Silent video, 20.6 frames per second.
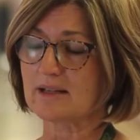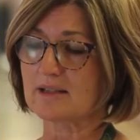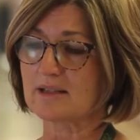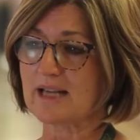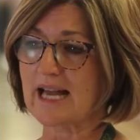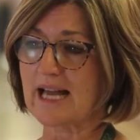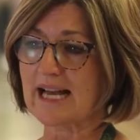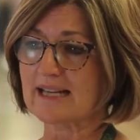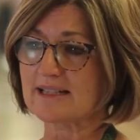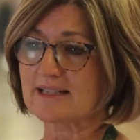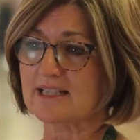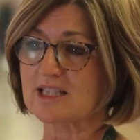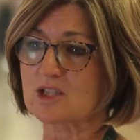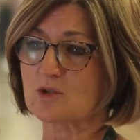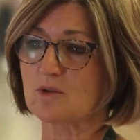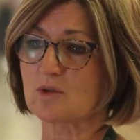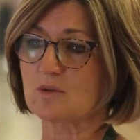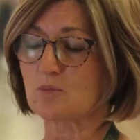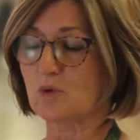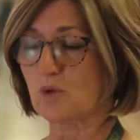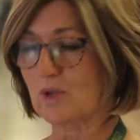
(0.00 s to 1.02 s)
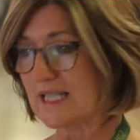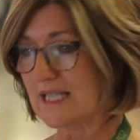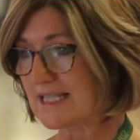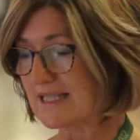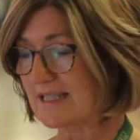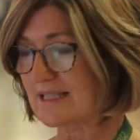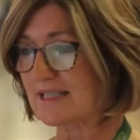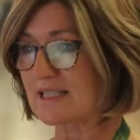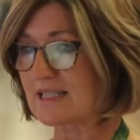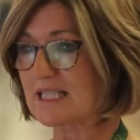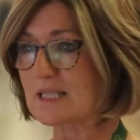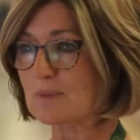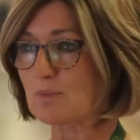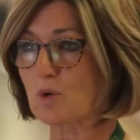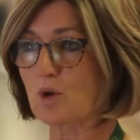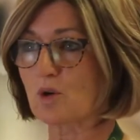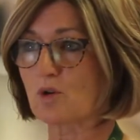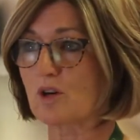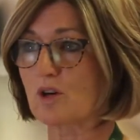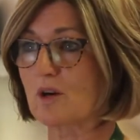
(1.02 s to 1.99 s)
access to our employee assistance
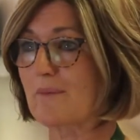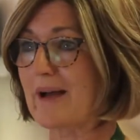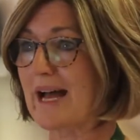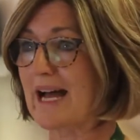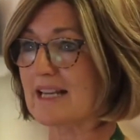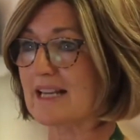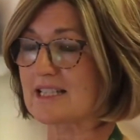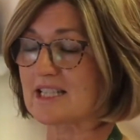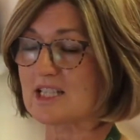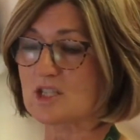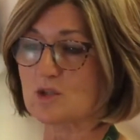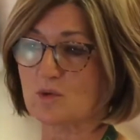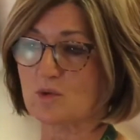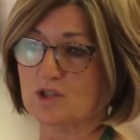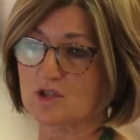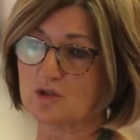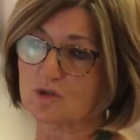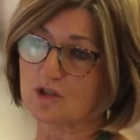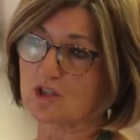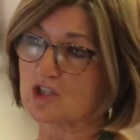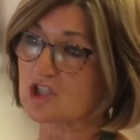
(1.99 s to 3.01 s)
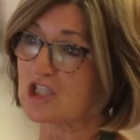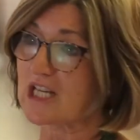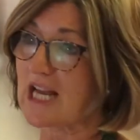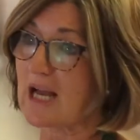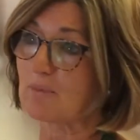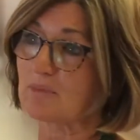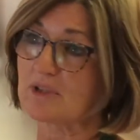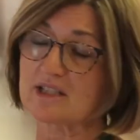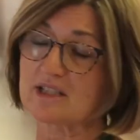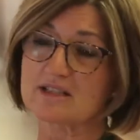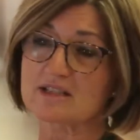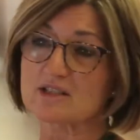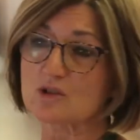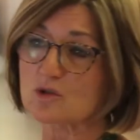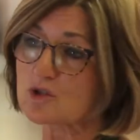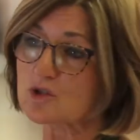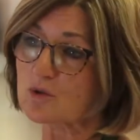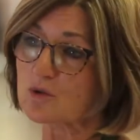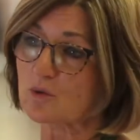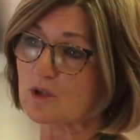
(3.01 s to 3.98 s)
program, access to our internal chaplain,
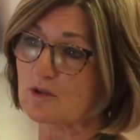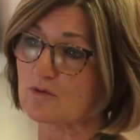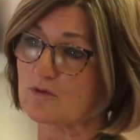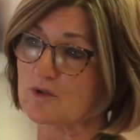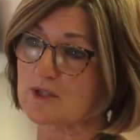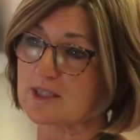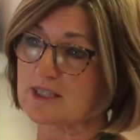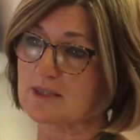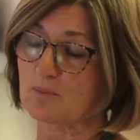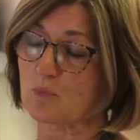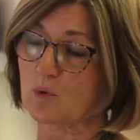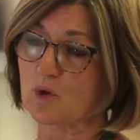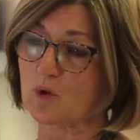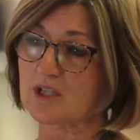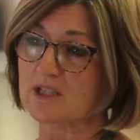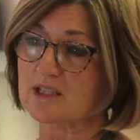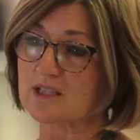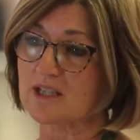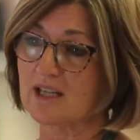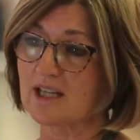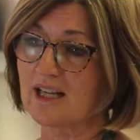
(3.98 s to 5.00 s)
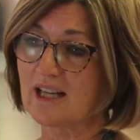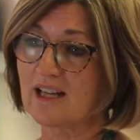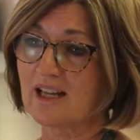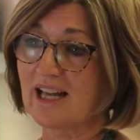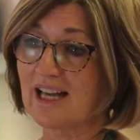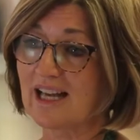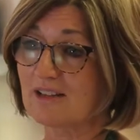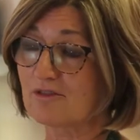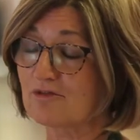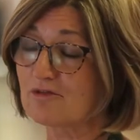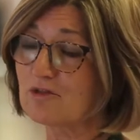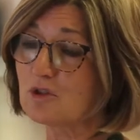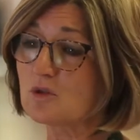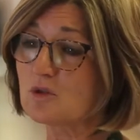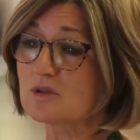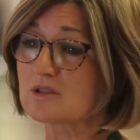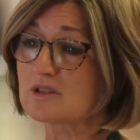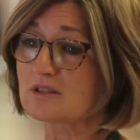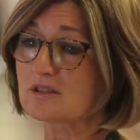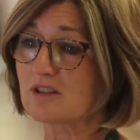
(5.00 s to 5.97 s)
social worker for support, and
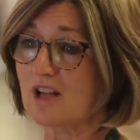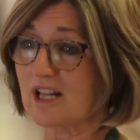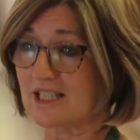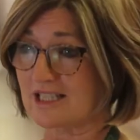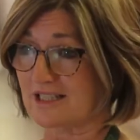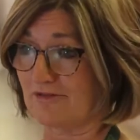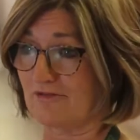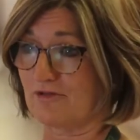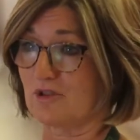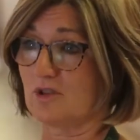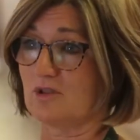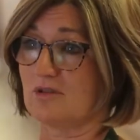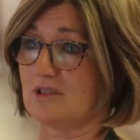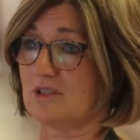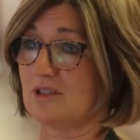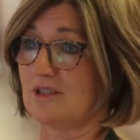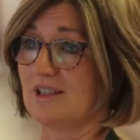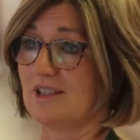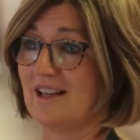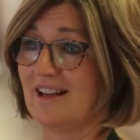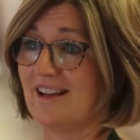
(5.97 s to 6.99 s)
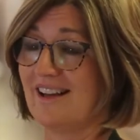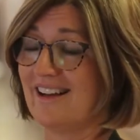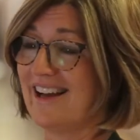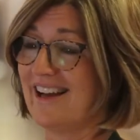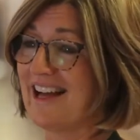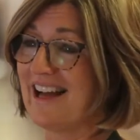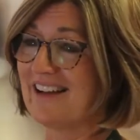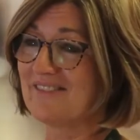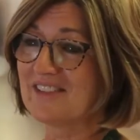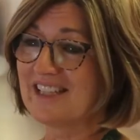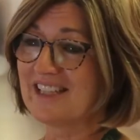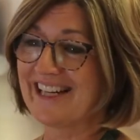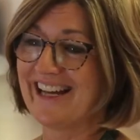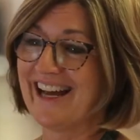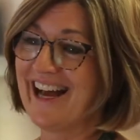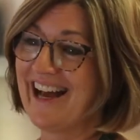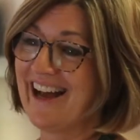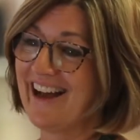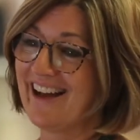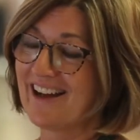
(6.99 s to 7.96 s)
food, lots of food. I mean,
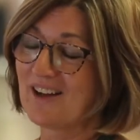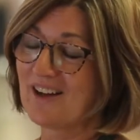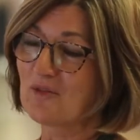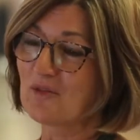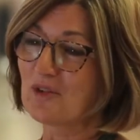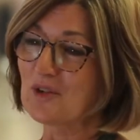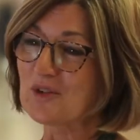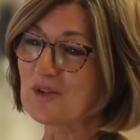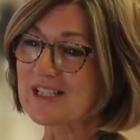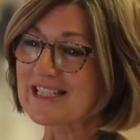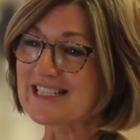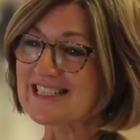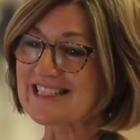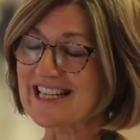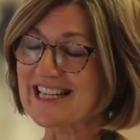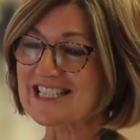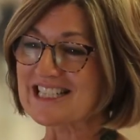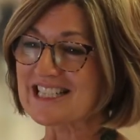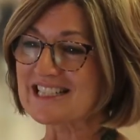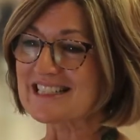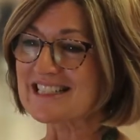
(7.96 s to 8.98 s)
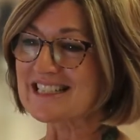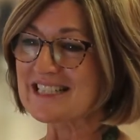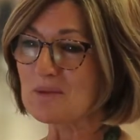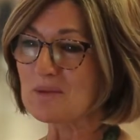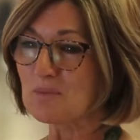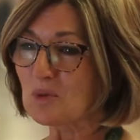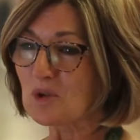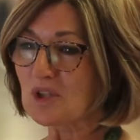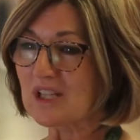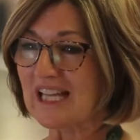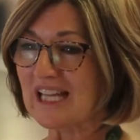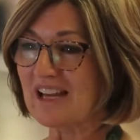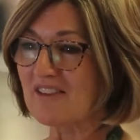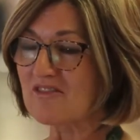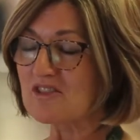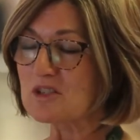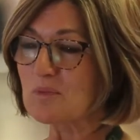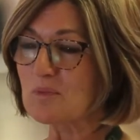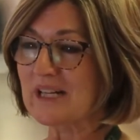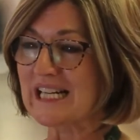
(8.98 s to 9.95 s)
food is such a simple
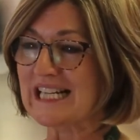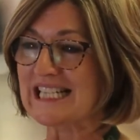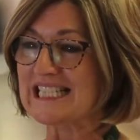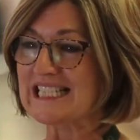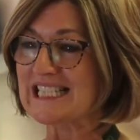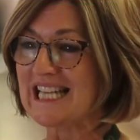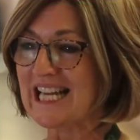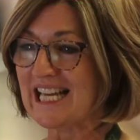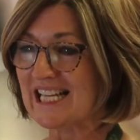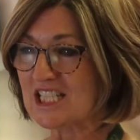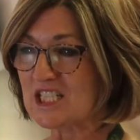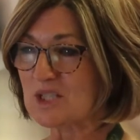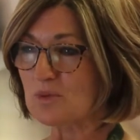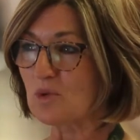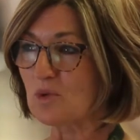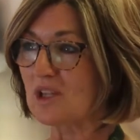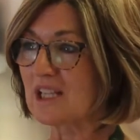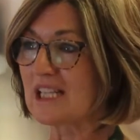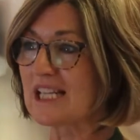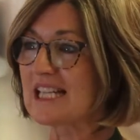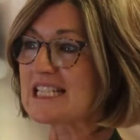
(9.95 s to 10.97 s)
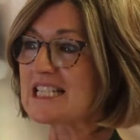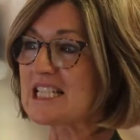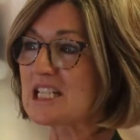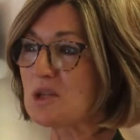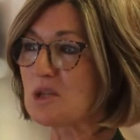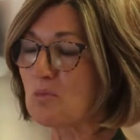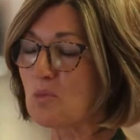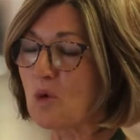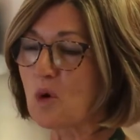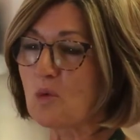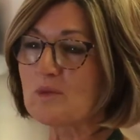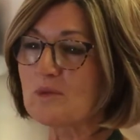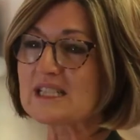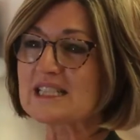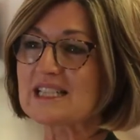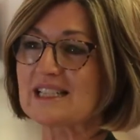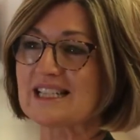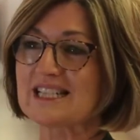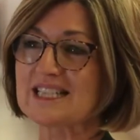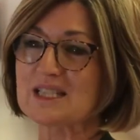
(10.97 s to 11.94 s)
gift, but it's tangible and it's in the
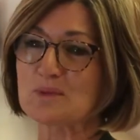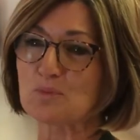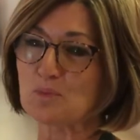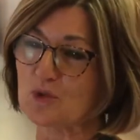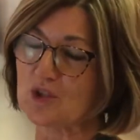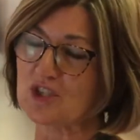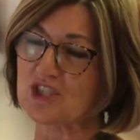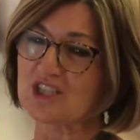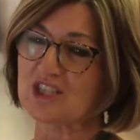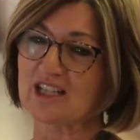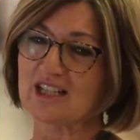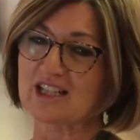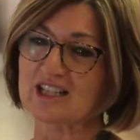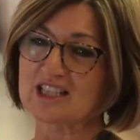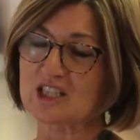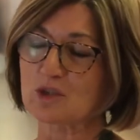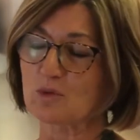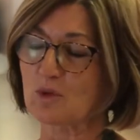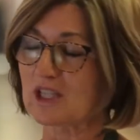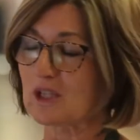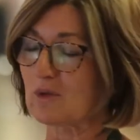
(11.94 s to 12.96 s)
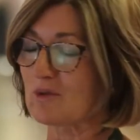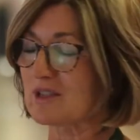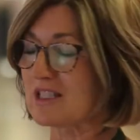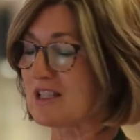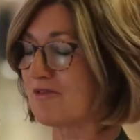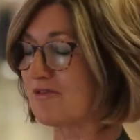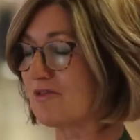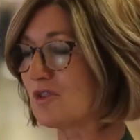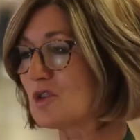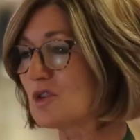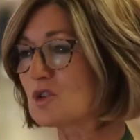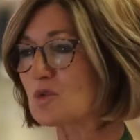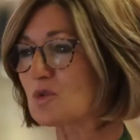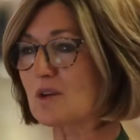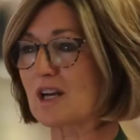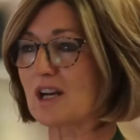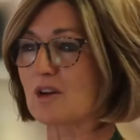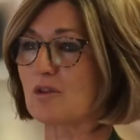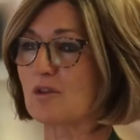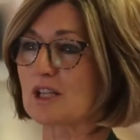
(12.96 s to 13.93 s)
moment and it's appreciated. So whether it was the food
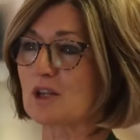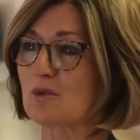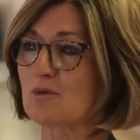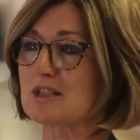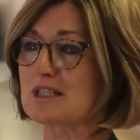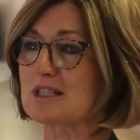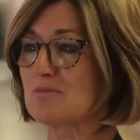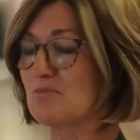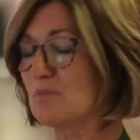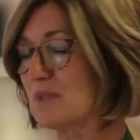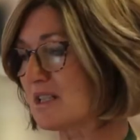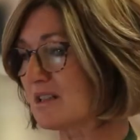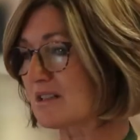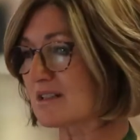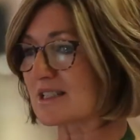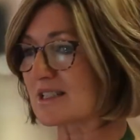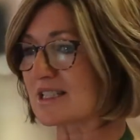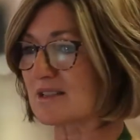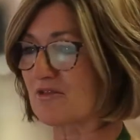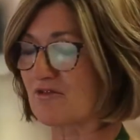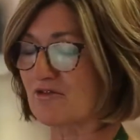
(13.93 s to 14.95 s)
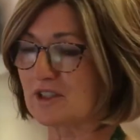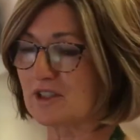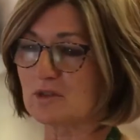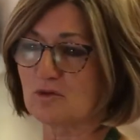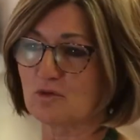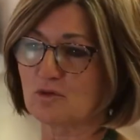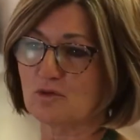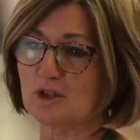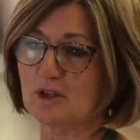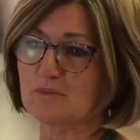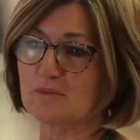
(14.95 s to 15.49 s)
truck, whether it was meals, free